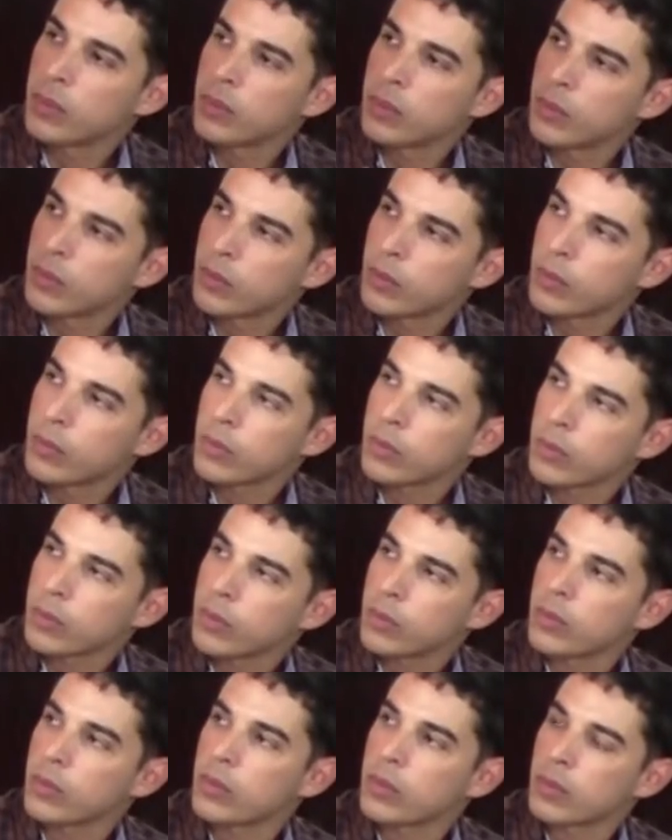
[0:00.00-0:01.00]

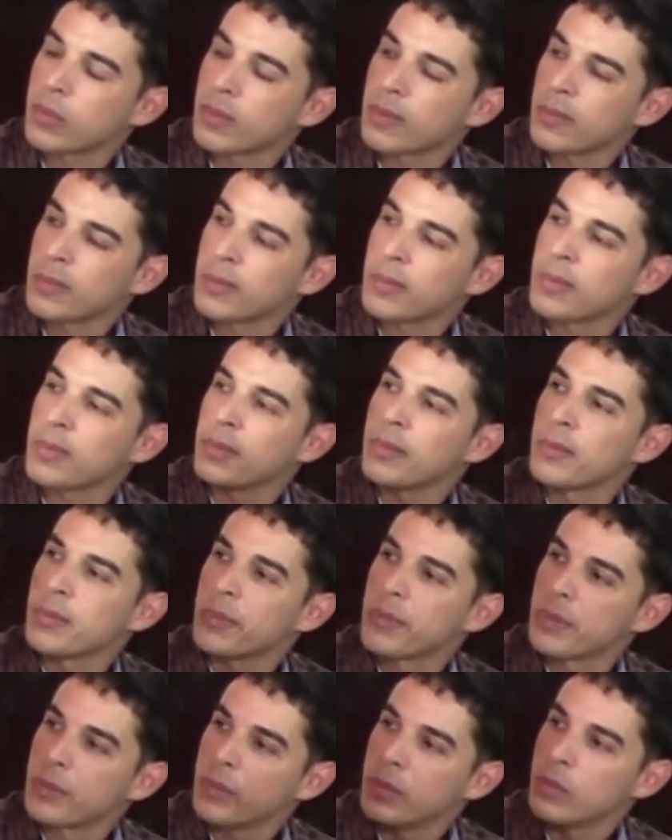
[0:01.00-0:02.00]

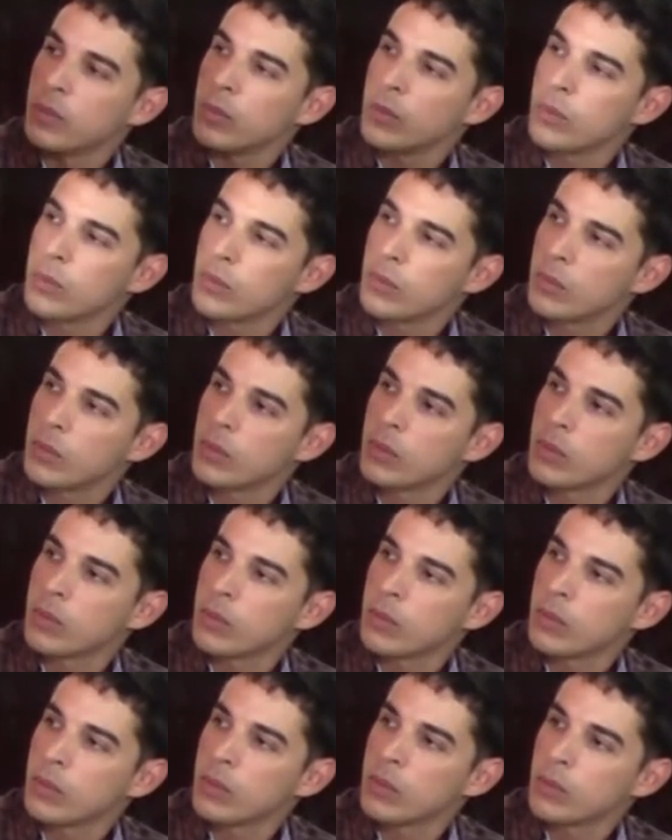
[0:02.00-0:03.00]

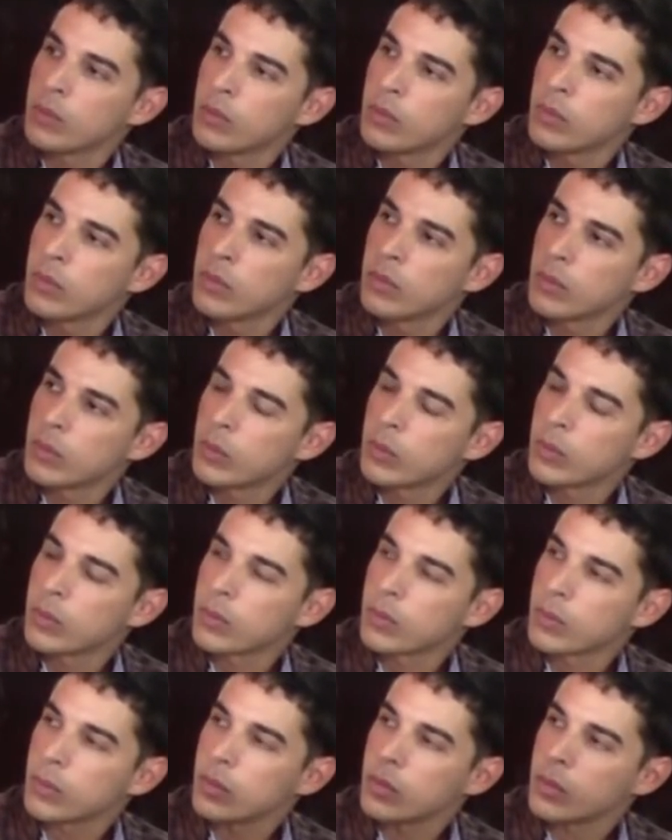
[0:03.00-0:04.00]

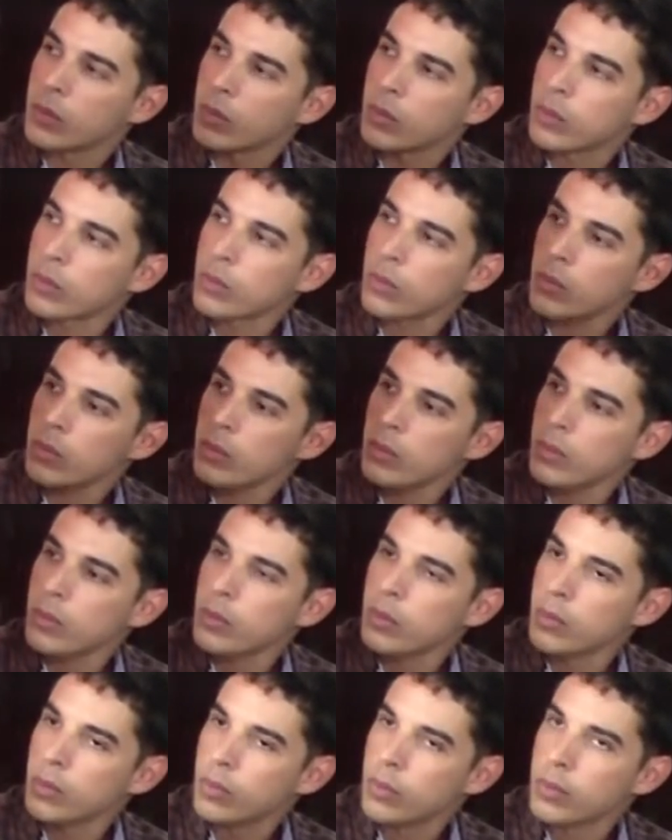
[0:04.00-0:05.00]

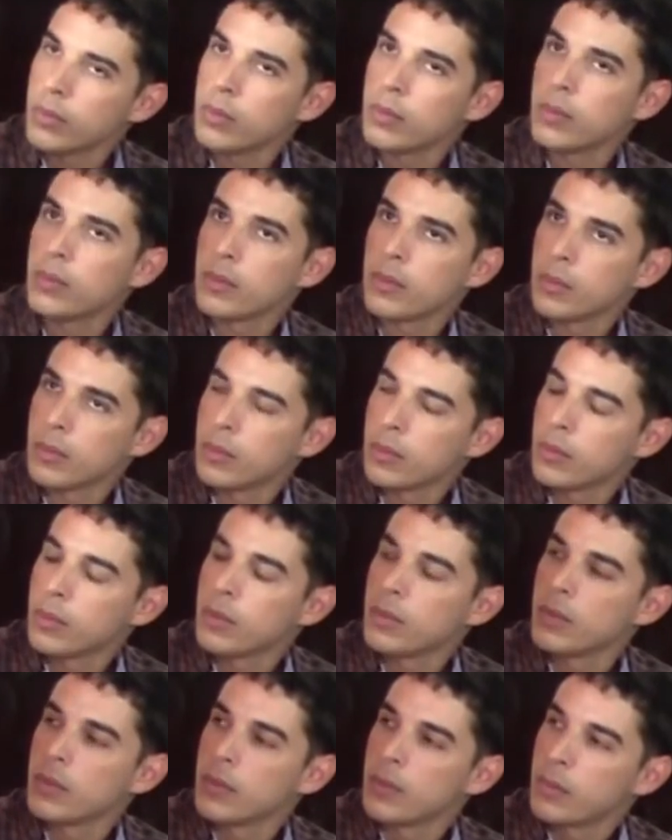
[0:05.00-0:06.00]

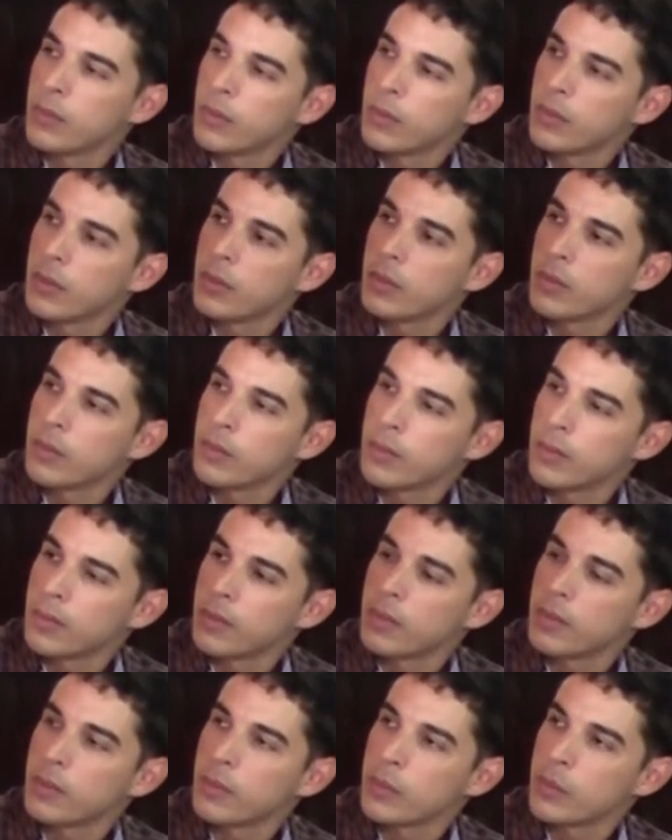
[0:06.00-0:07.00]

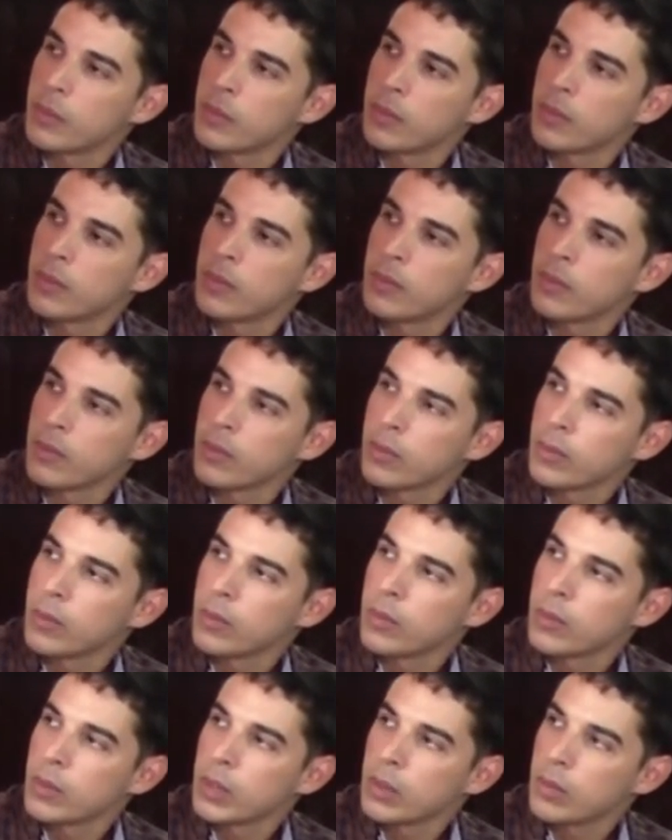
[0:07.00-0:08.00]

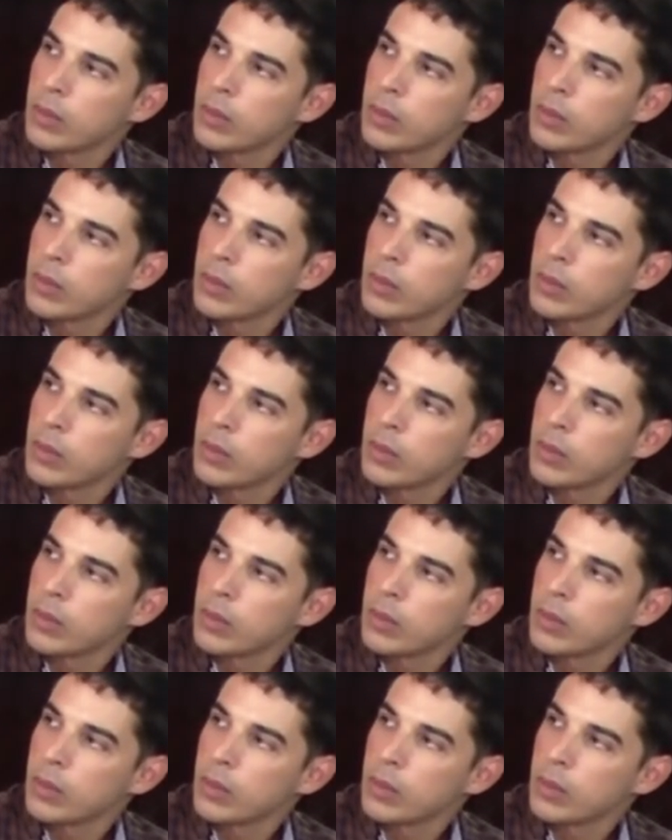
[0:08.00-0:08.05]
[no speech]